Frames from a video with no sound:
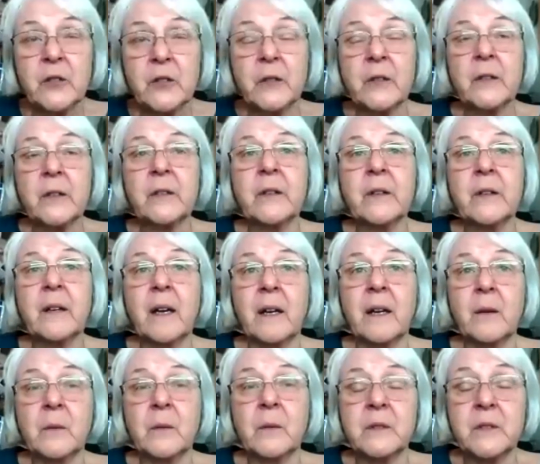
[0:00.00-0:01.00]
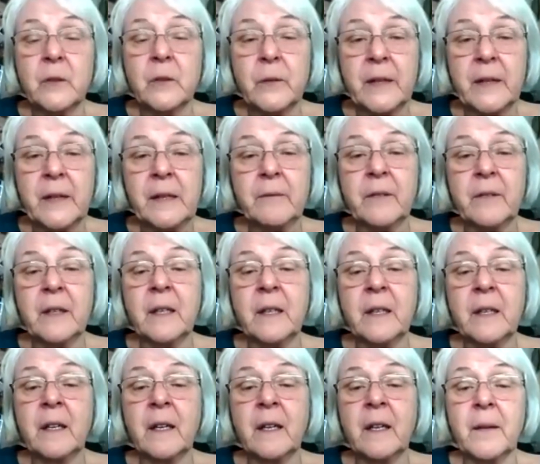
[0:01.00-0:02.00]
I was injured, I was
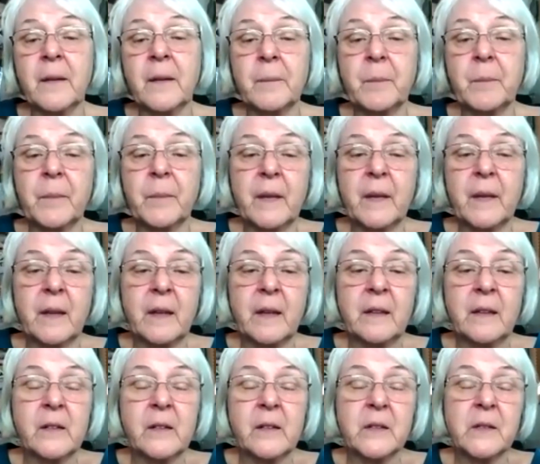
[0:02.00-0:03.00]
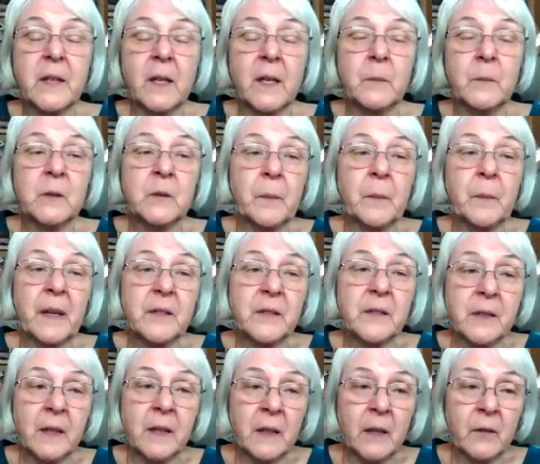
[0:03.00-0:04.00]
grieving, it disabled my
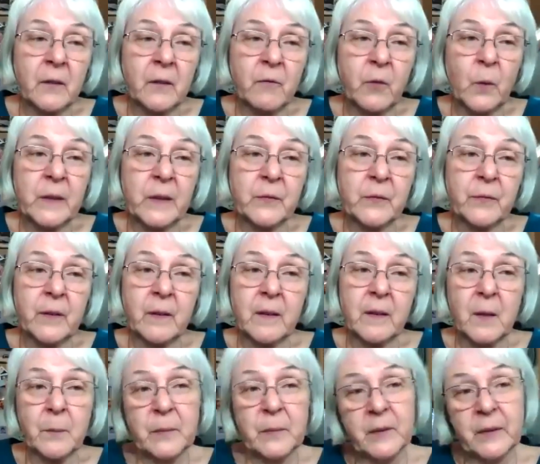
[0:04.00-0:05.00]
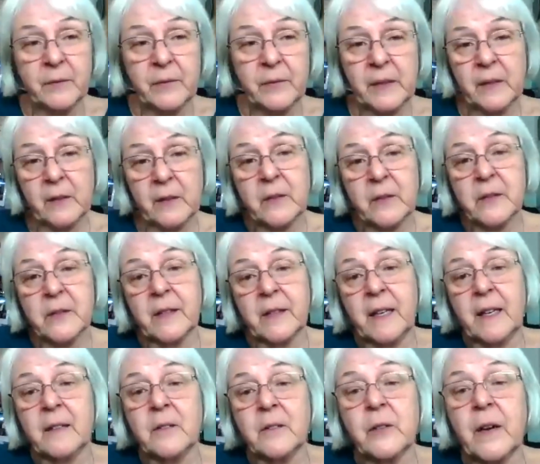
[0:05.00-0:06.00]
singing voice for a couple of years
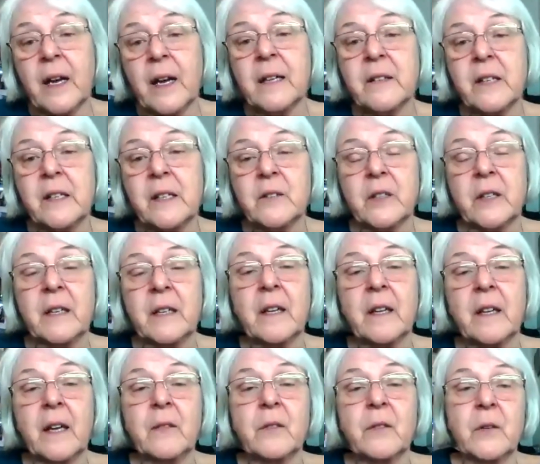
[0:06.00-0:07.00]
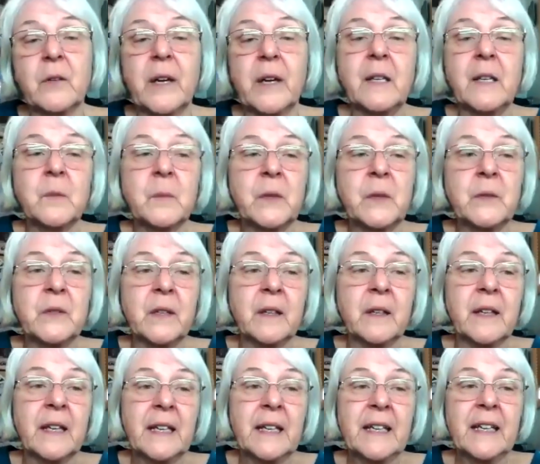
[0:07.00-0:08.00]
and tried teaching K through eight music
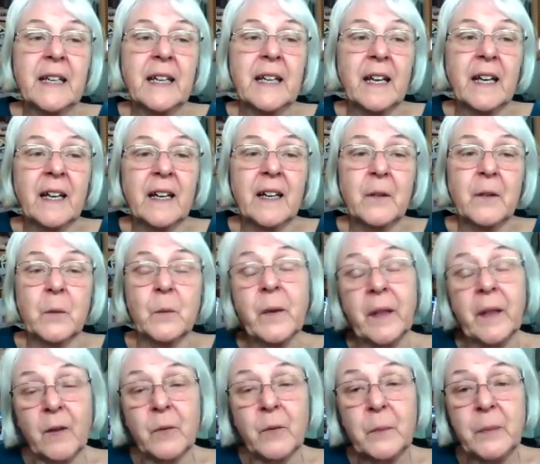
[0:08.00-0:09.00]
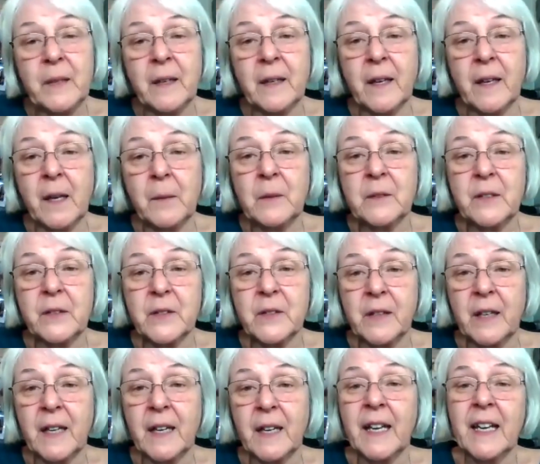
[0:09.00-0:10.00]
uh, without being able to yeah. sing
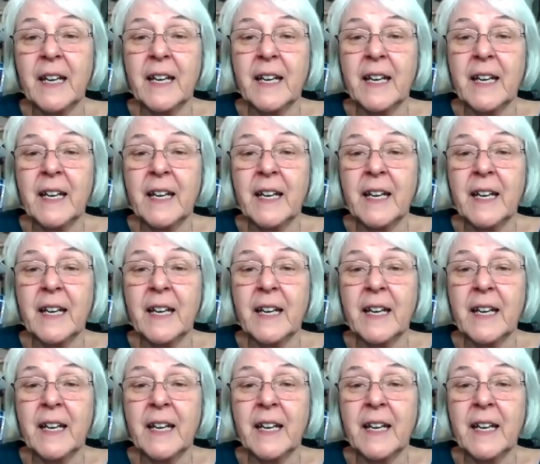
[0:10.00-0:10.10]
yeah.